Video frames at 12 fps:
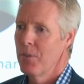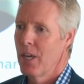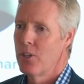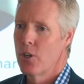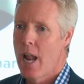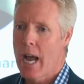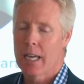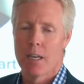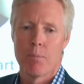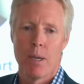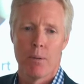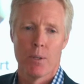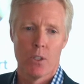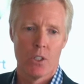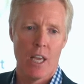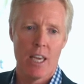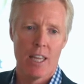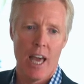And you're not going to be able to
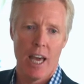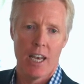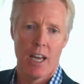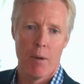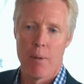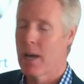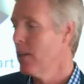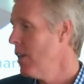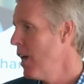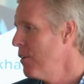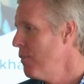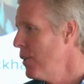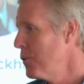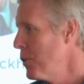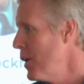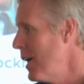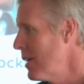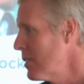say that about a lot of other
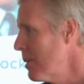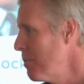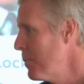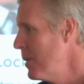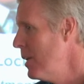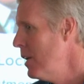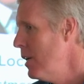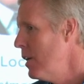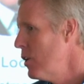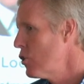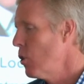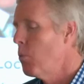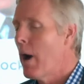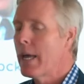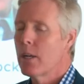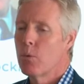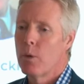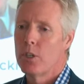things. So why
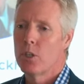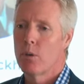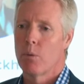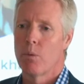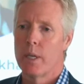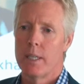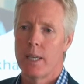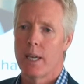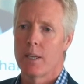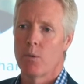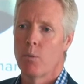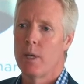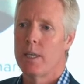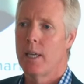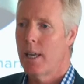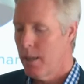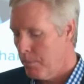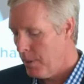did we do what we did? We
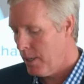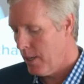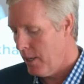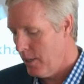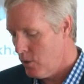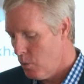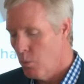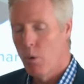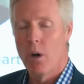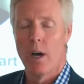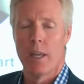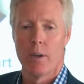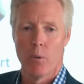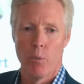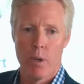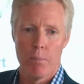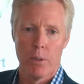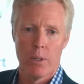did it because, one,
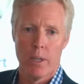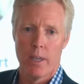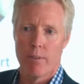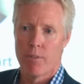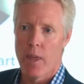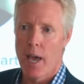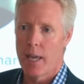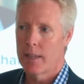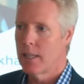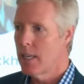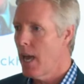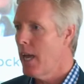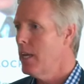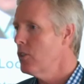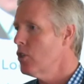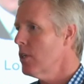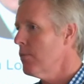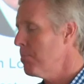we believe that the
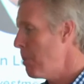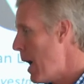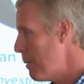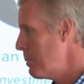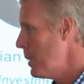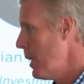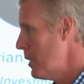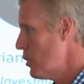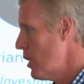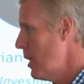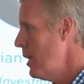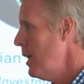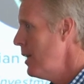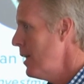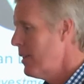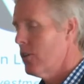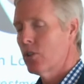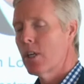aging of population,
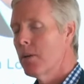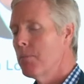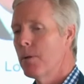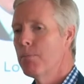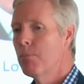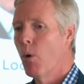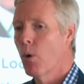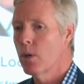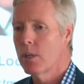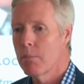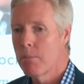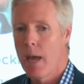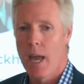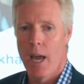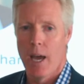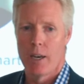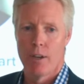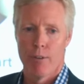that there's going to be more
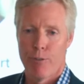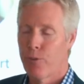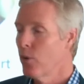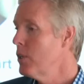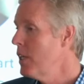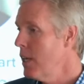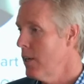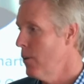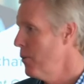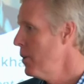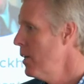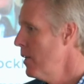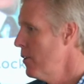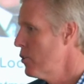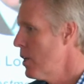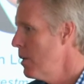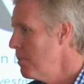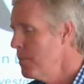demand for yield.
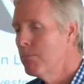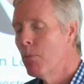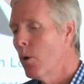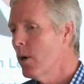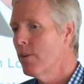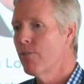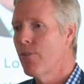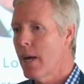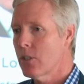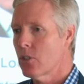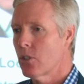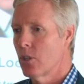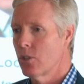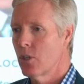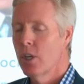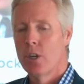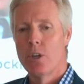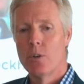There's going to be more investors
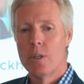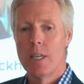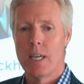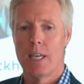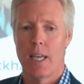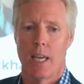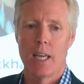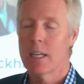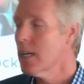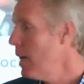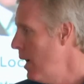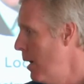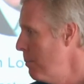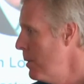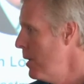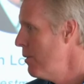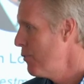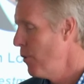who need income
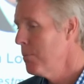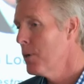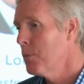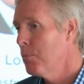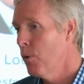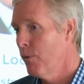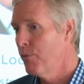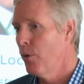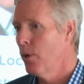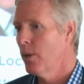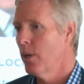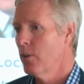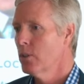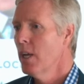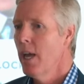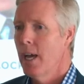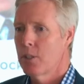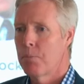from their portfolios.
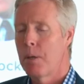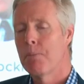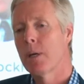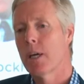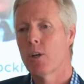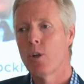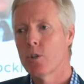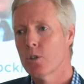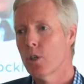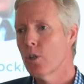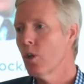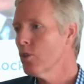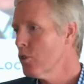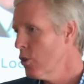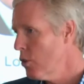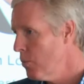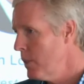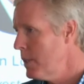As people get closer and
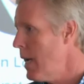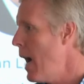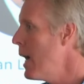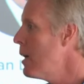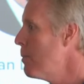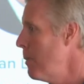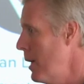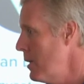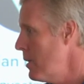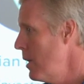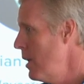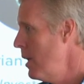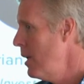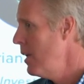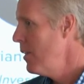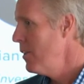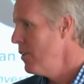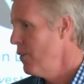closer to retirement,
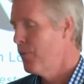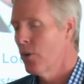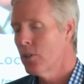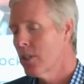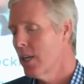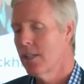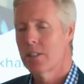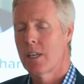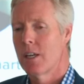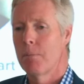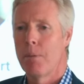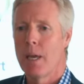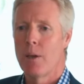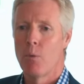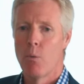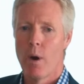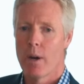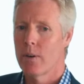The first thing is going to be,
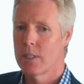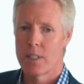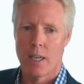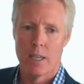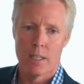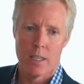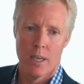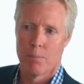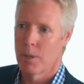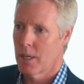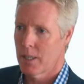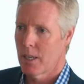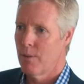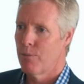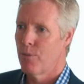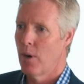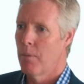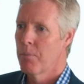where is income going to come
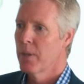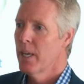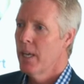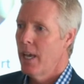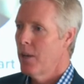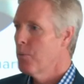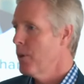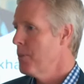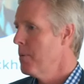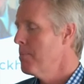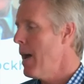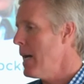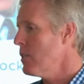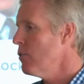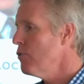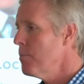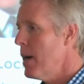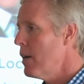from? And with a
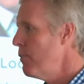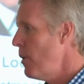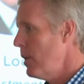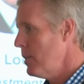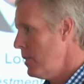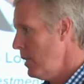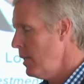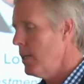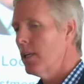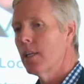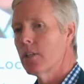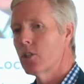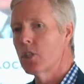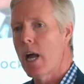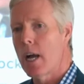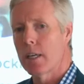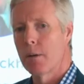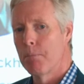massive amount of volatility in the
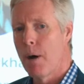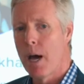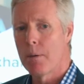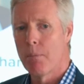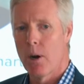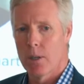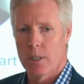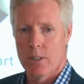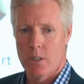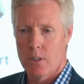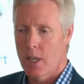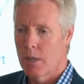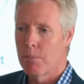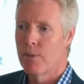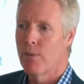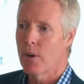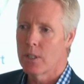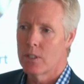stock and bond markets, it's going to be
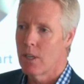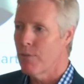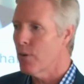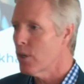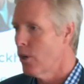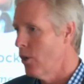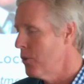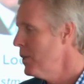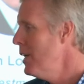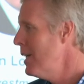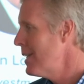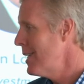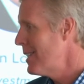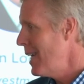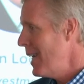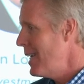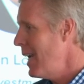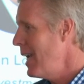very difficult to
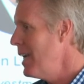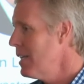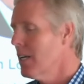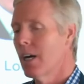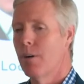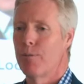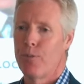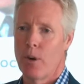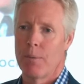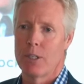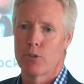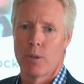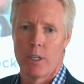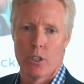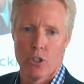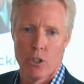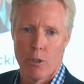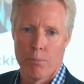take income from a
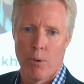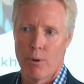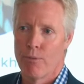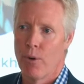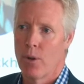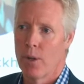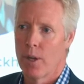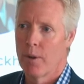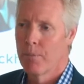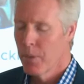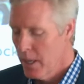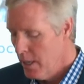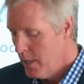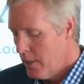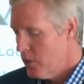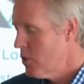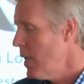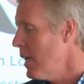traditional portfolio.
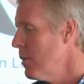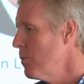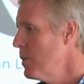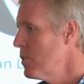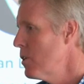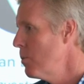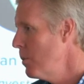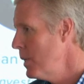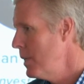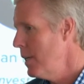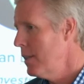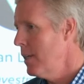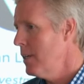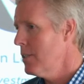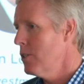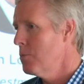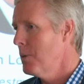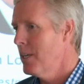Second reason we did
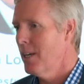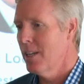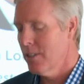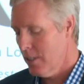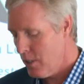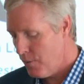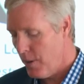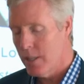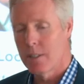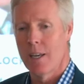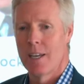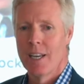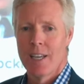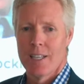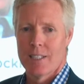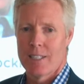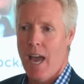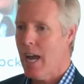this is because, let's face it,
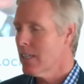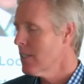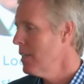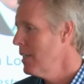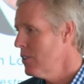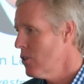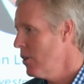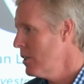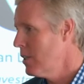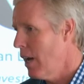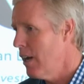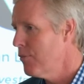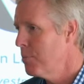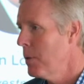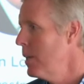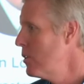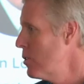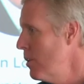tax liens are a tough
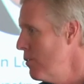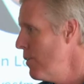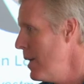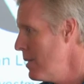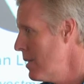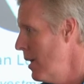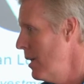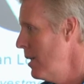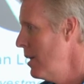place to invest in.